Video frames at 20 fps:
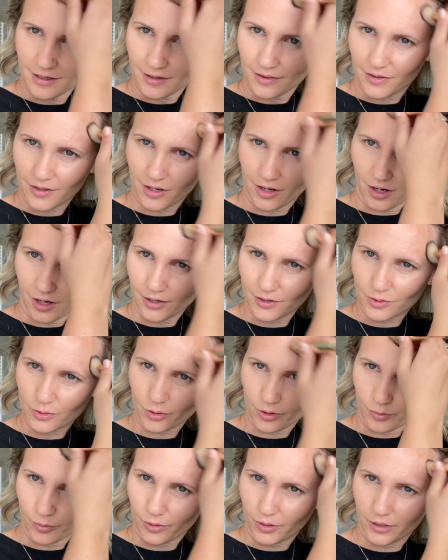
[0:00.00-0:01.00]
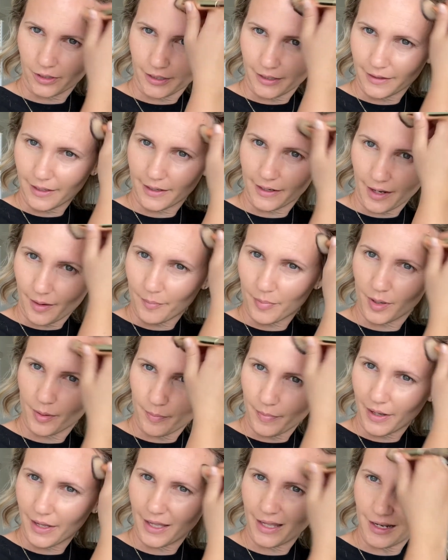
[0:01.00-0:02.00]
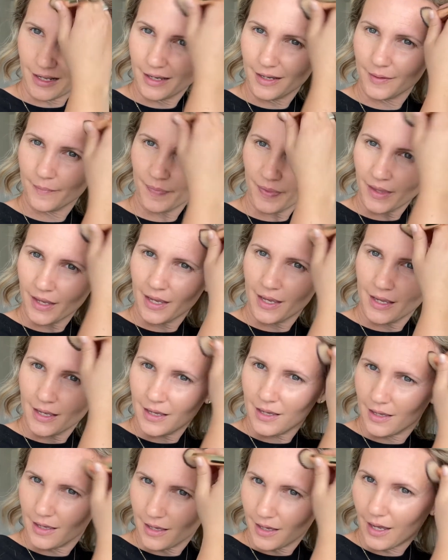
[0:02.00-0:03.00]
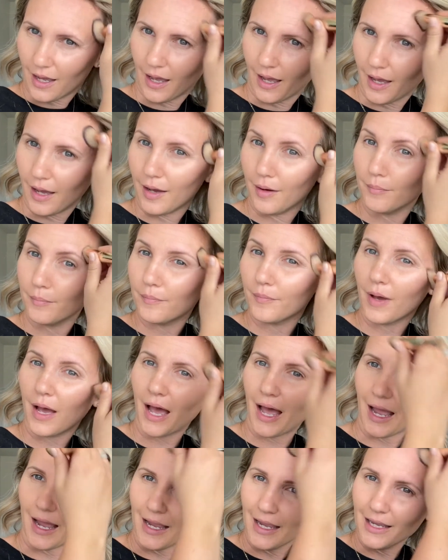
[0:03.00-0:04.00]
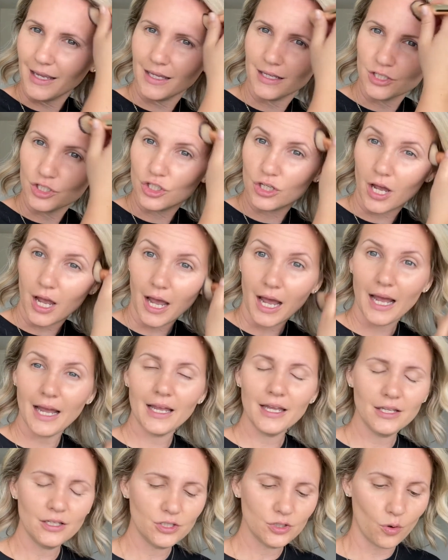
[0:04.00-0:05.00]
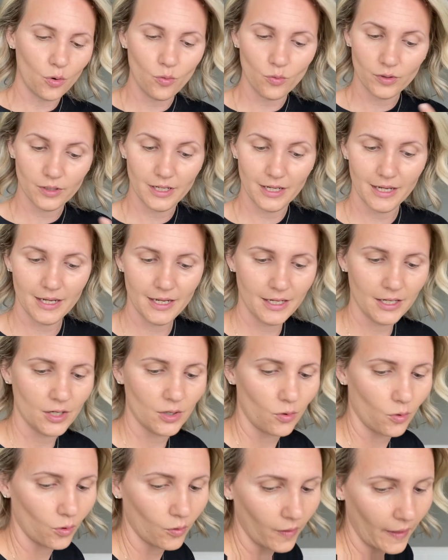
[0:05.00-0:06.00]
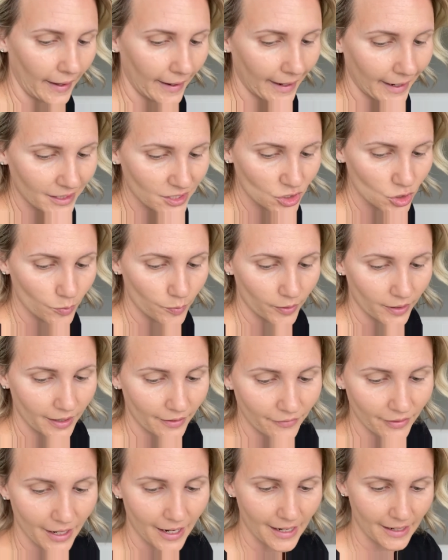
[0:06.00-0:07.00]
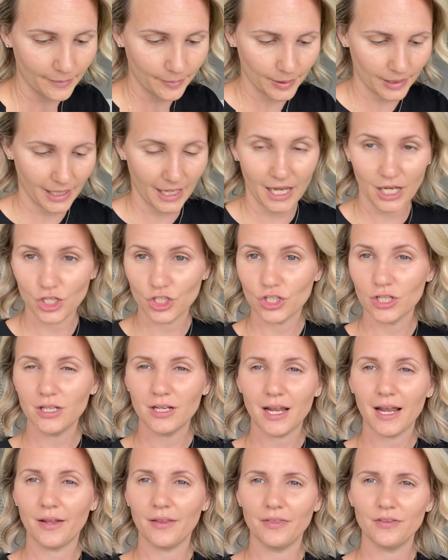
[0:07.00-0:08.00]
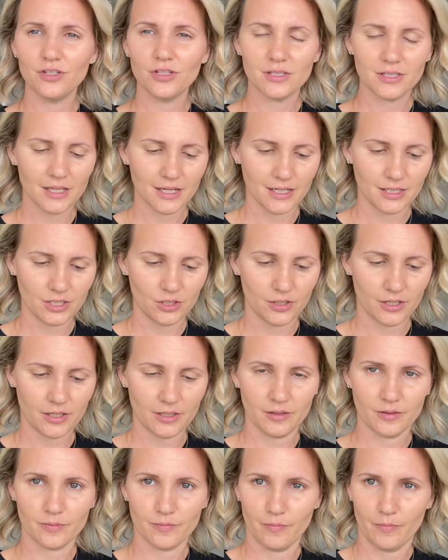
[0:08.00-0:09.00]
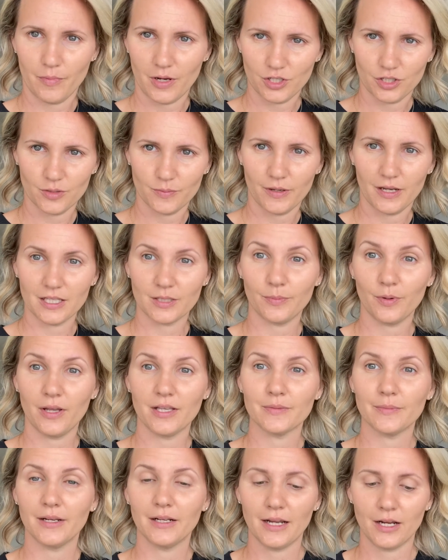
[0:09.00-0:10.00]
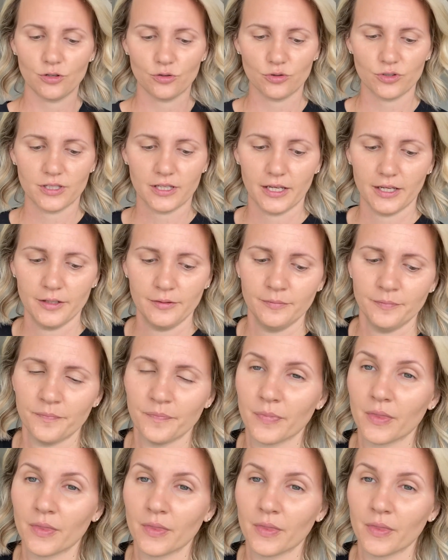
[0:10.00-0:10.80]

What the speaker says: the contour will clean that up. But I don't need or like a super heavy application. I just like it to look as much as possible as my natural skin,